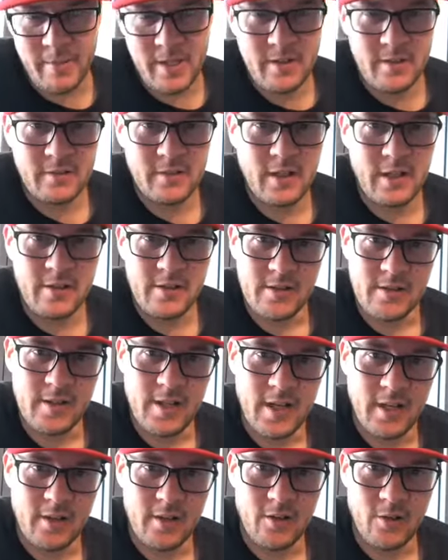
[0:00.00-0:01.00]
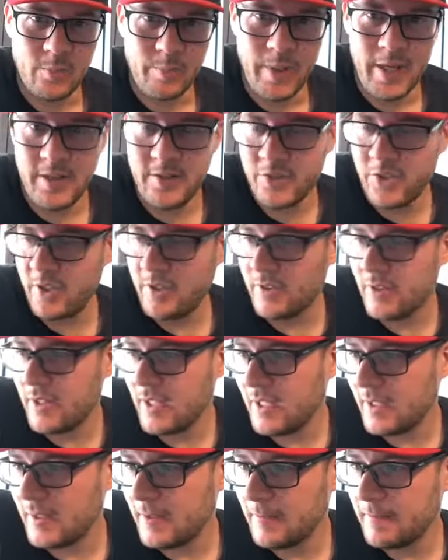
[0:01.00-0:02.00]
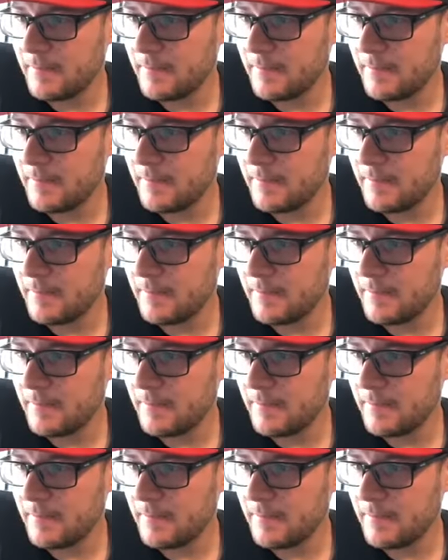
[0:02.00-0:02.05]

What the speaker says: don't understand the whole Patreon thing.